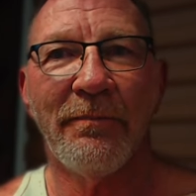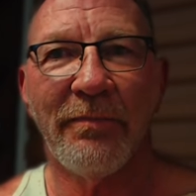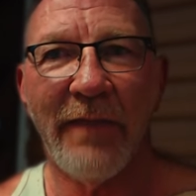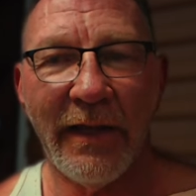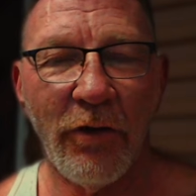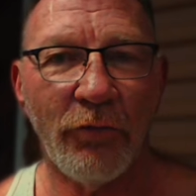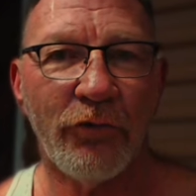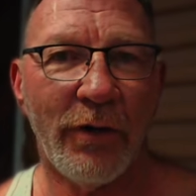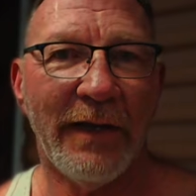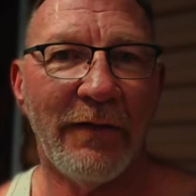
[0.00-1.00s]
they don't
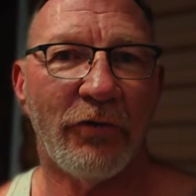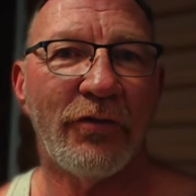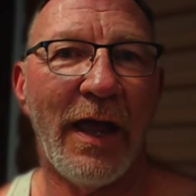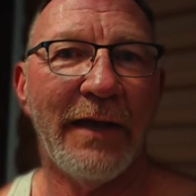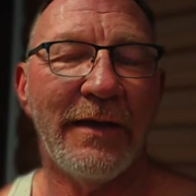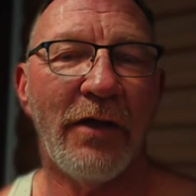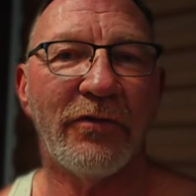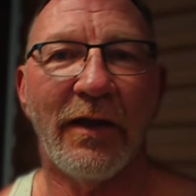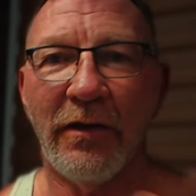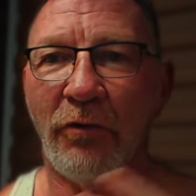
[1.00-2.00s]
train their side
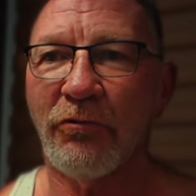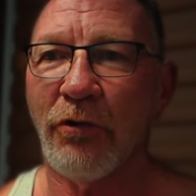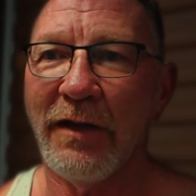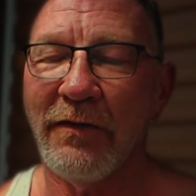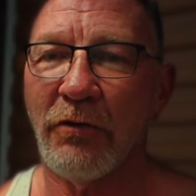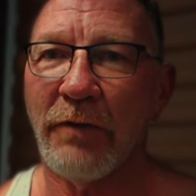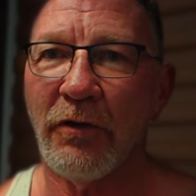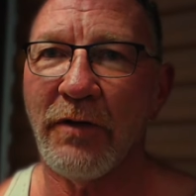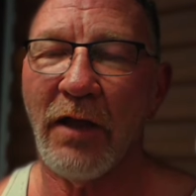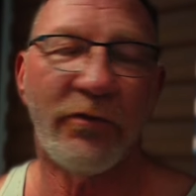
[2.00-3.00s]
delts. They don't train their
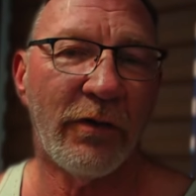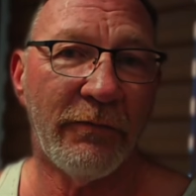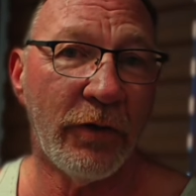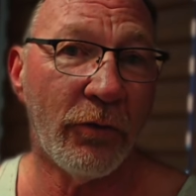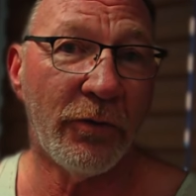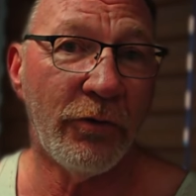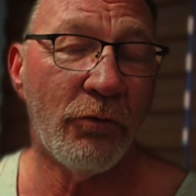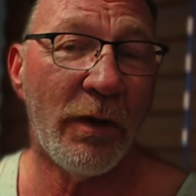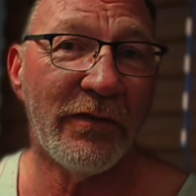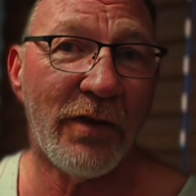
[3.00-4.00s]
rear delts. And if you only do
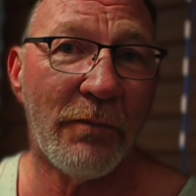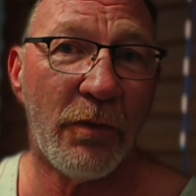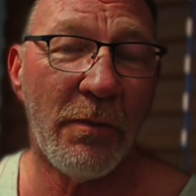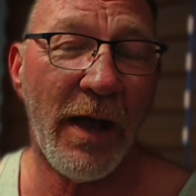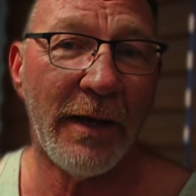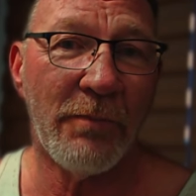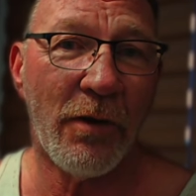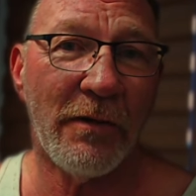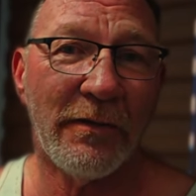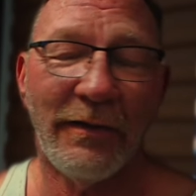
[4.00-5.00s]
one set per body
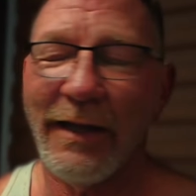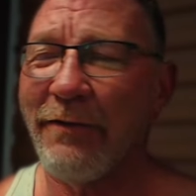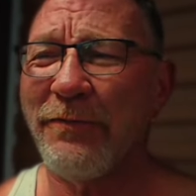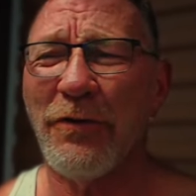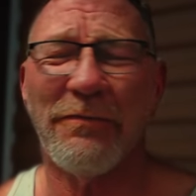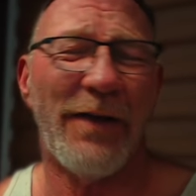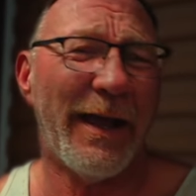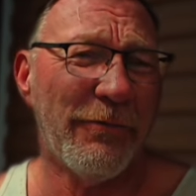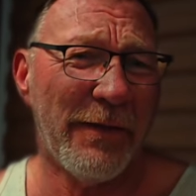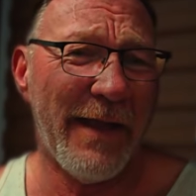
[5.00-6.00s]
part, now if you're
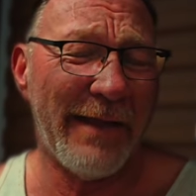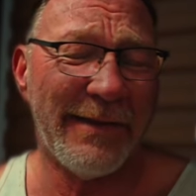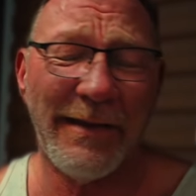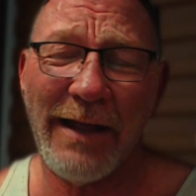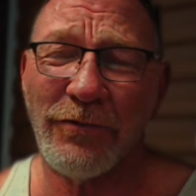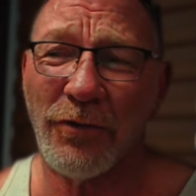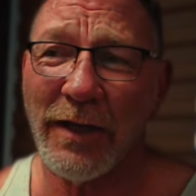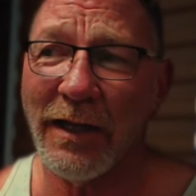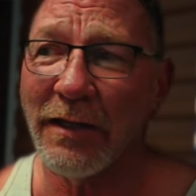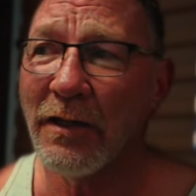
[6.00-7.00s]
fine with that, then that's
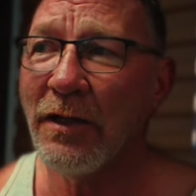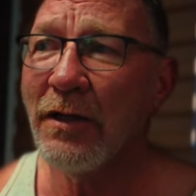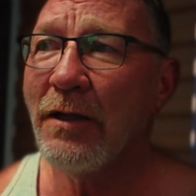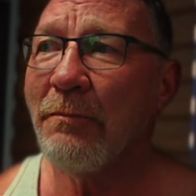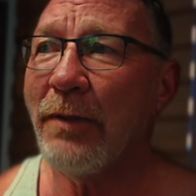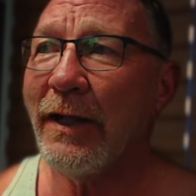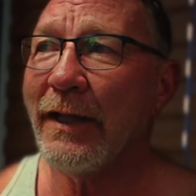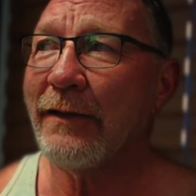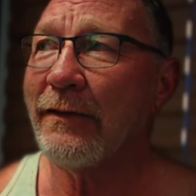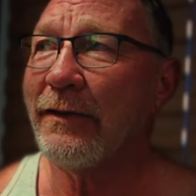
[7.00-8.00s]
okay.
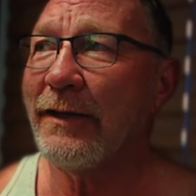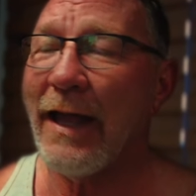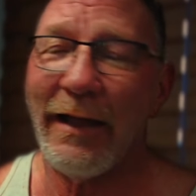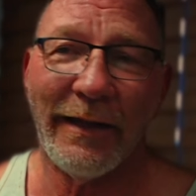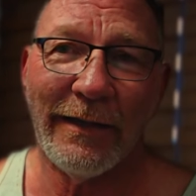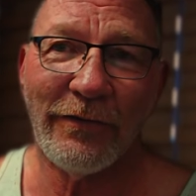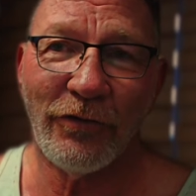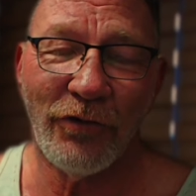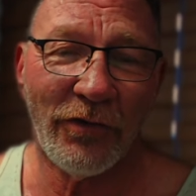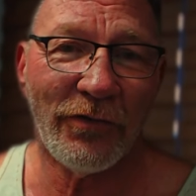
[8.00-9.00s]
But yeah, it's
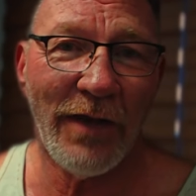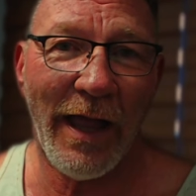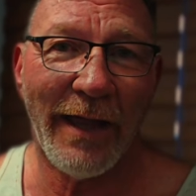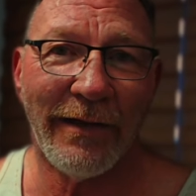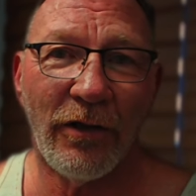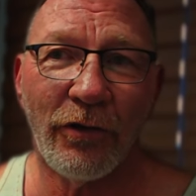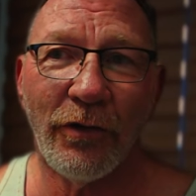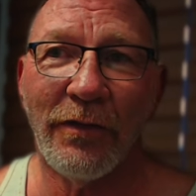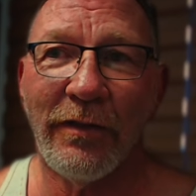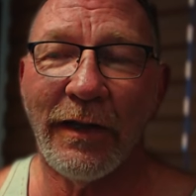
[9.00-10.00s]
just not a
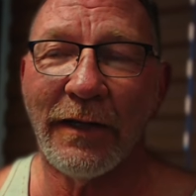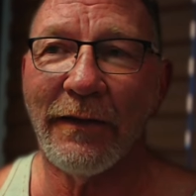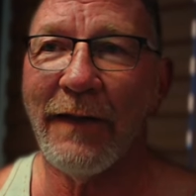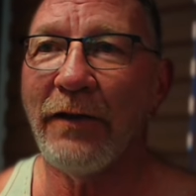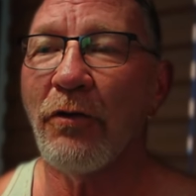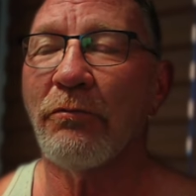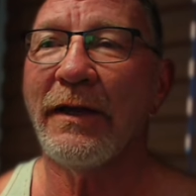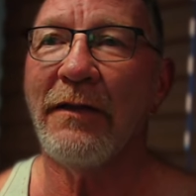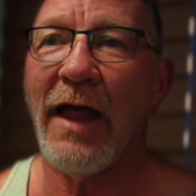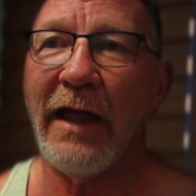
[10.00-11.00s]
good thing. And they don't
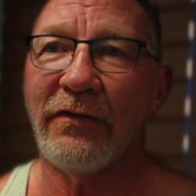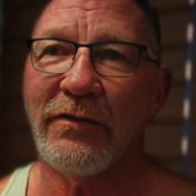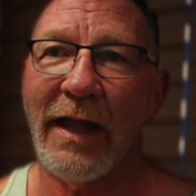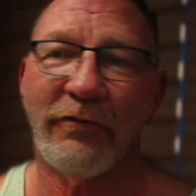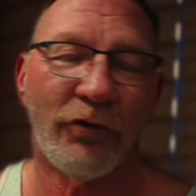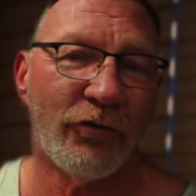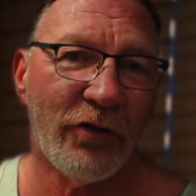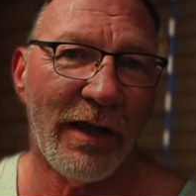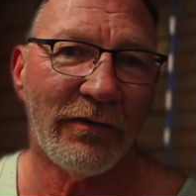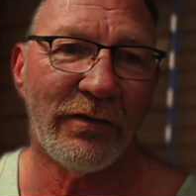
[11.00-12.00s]
realize that your
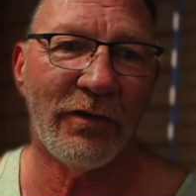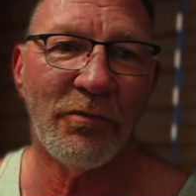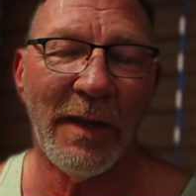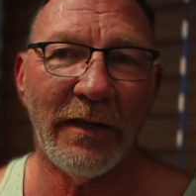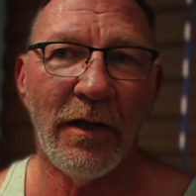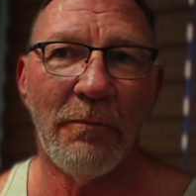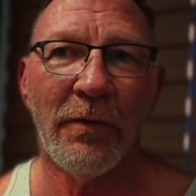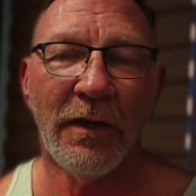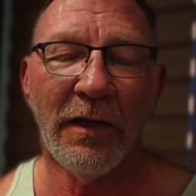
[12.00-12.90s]
chest is made up.